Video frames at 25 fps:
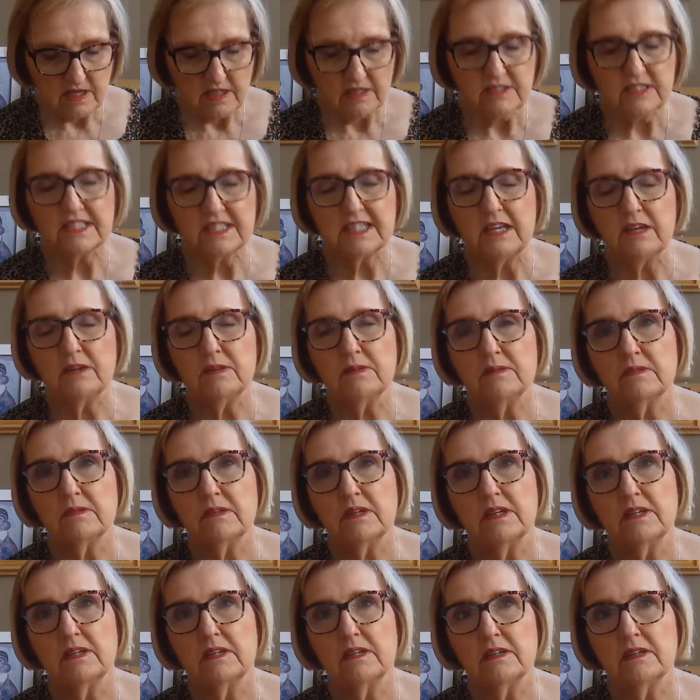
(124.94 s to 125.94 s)
So,
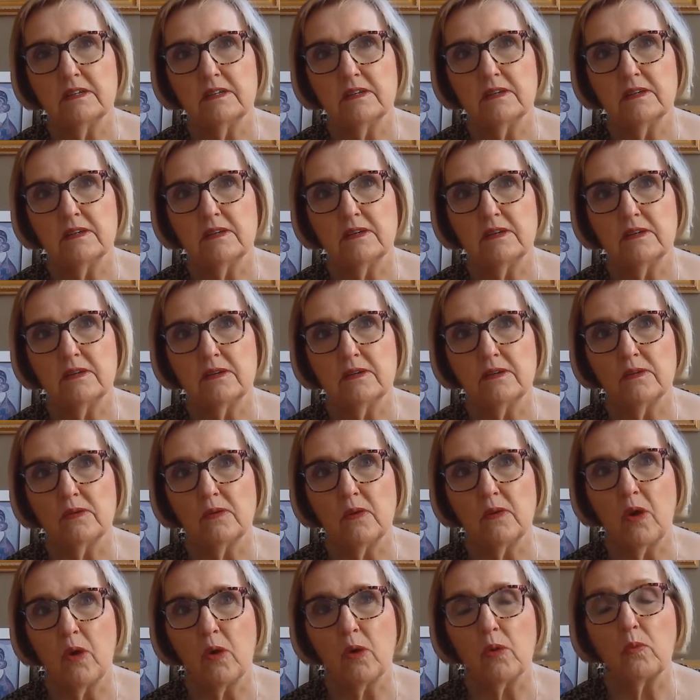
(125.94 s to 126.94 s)

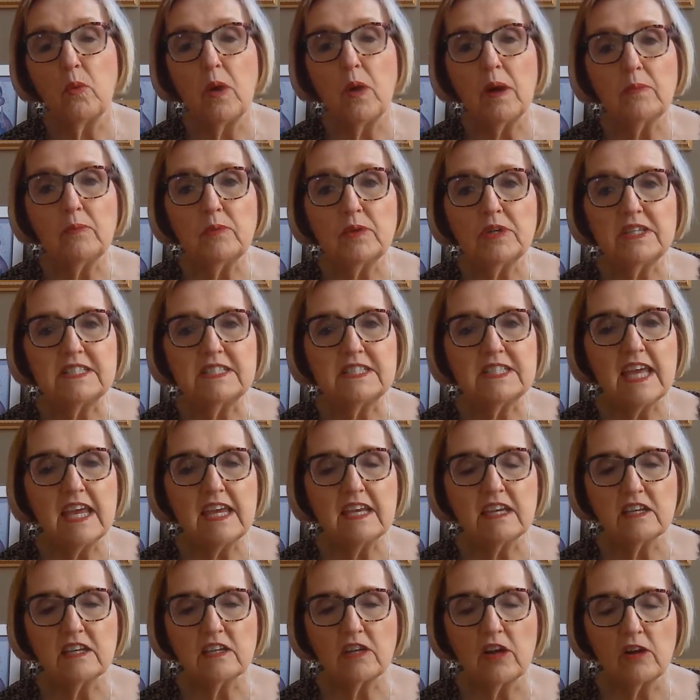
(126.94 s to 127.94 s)
or what would it
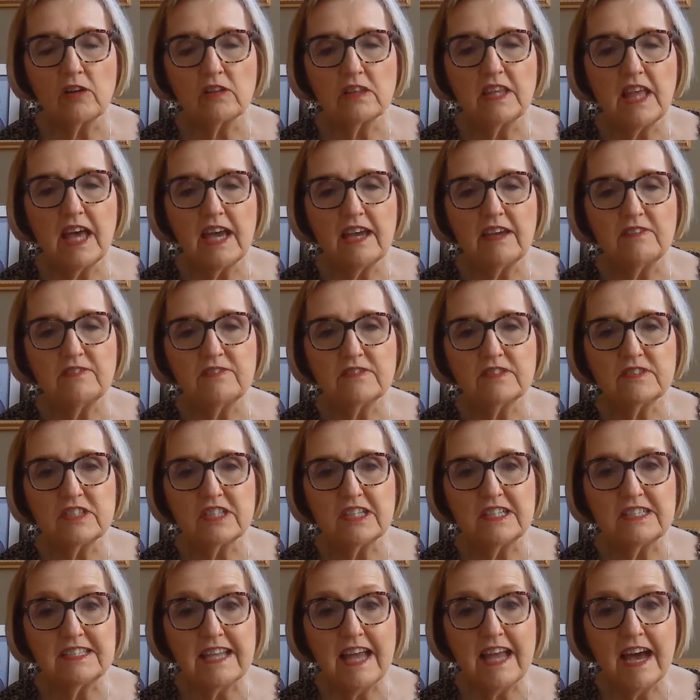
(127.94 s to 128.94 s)
take in our life
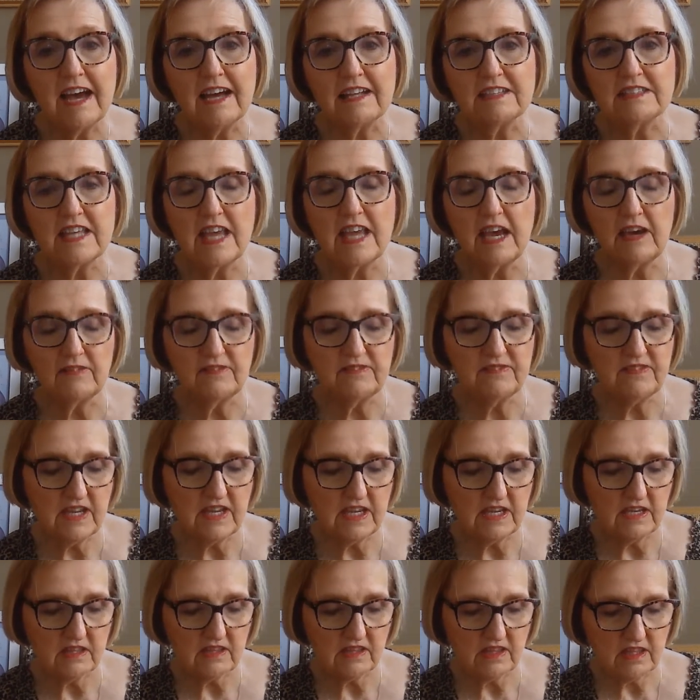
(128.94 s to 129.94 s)
to not have
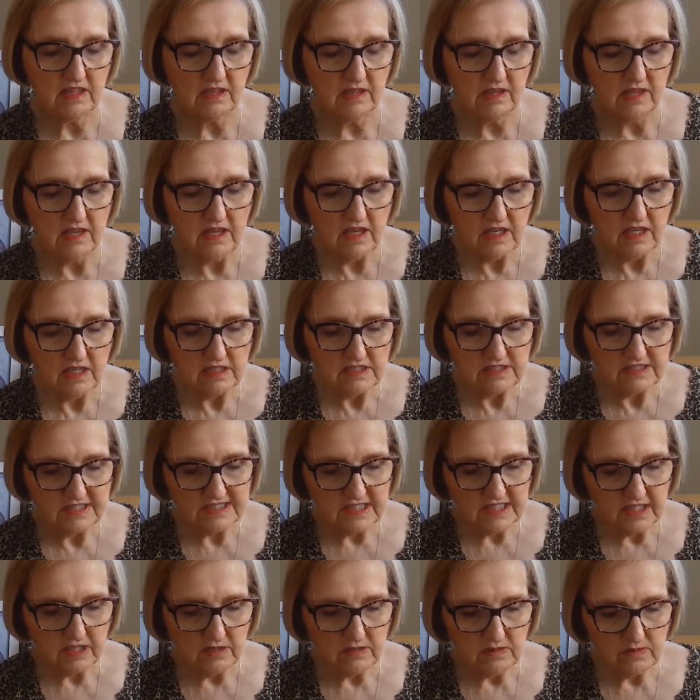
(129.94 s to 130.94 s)
faith?
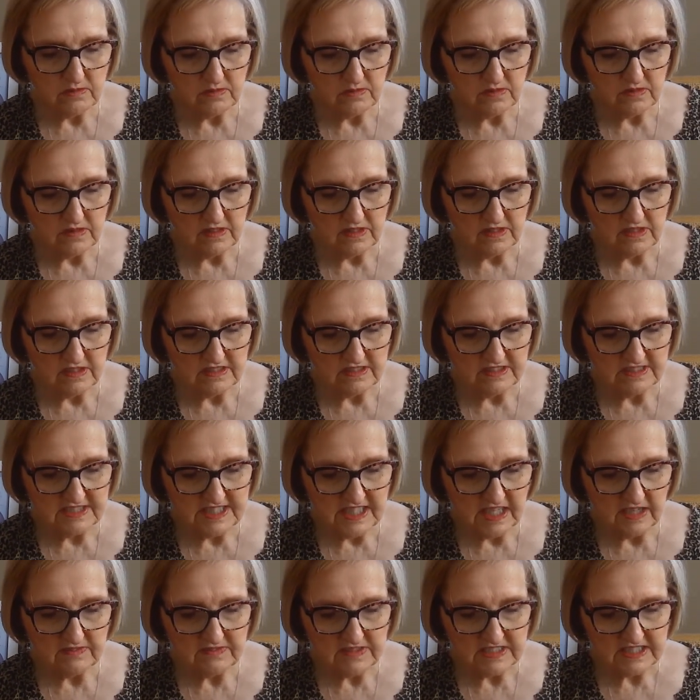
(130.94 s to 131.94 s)
So
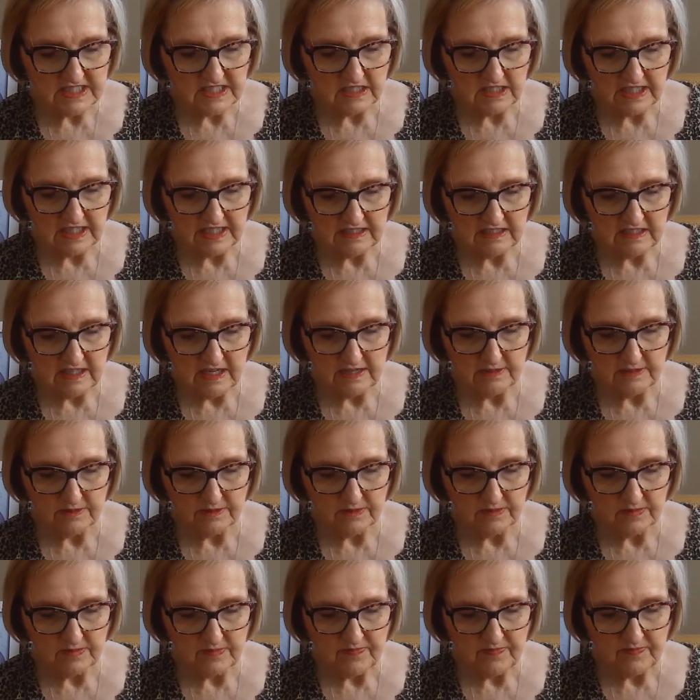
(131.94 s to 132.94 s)
Zev
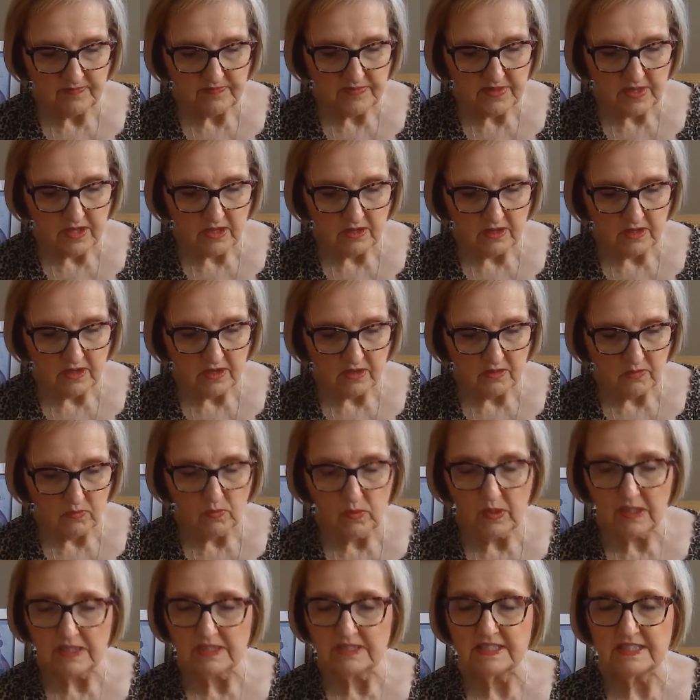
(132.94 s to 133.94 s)
Zelenko
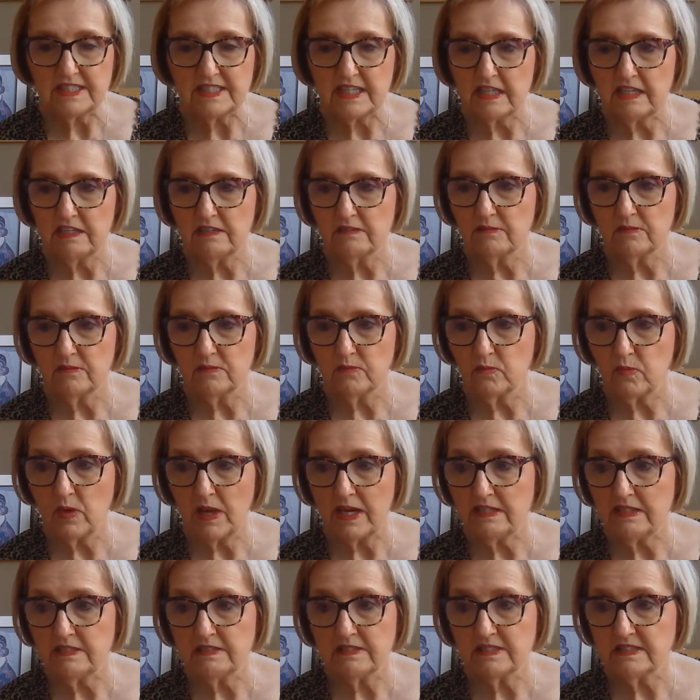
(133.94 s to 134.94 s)
was
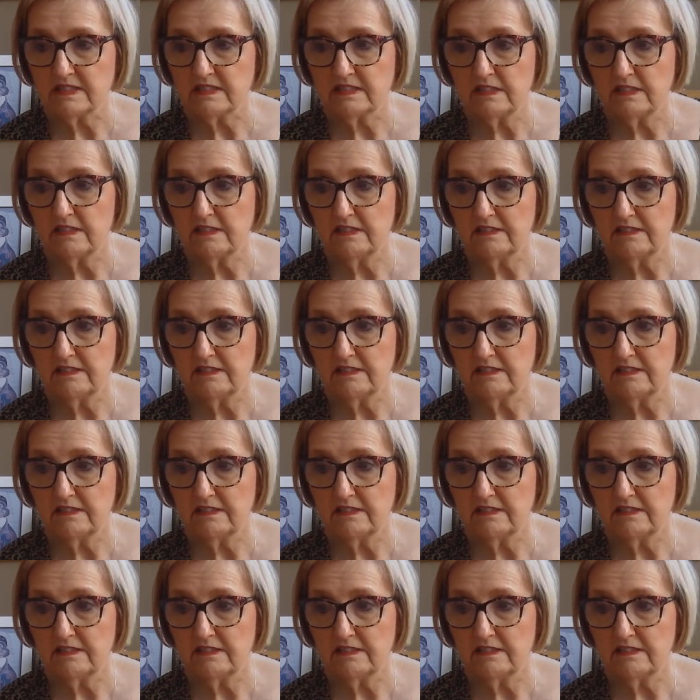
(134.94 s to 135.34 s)
raised